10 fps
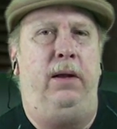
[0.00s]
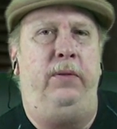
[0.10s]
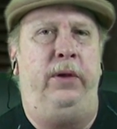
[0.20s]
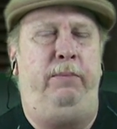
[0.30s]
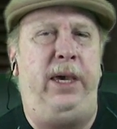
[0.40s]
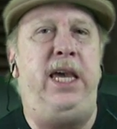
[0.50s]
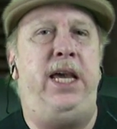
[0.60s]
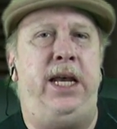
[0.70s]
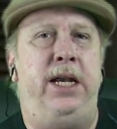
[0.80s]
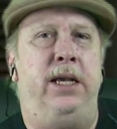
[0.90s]
the
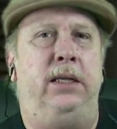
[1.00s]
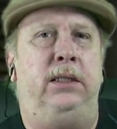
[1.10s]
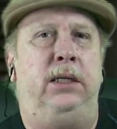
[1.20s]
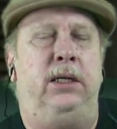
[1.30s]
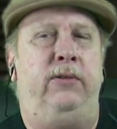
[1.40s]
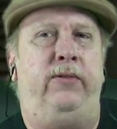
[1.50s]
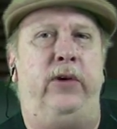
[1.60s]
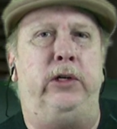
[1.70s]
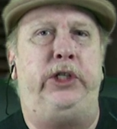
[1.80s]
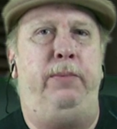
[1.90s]
being
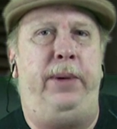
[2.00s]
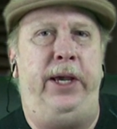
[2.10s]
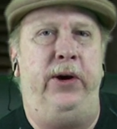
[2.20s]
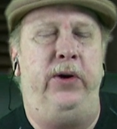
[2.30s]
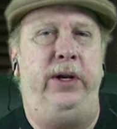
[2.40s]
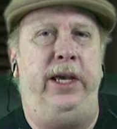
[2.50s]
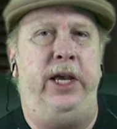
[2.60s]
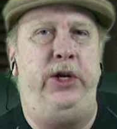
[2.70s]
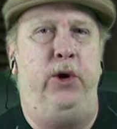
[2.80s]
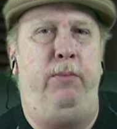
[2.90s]
first appeared
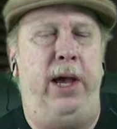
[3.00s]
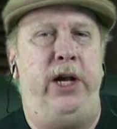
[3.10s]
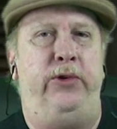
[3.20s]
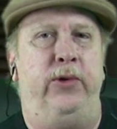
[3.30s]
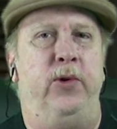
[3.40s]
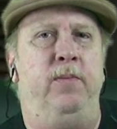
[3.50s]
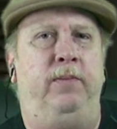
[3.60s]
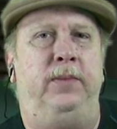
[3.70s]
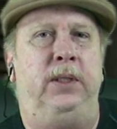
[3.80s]
in your bedroom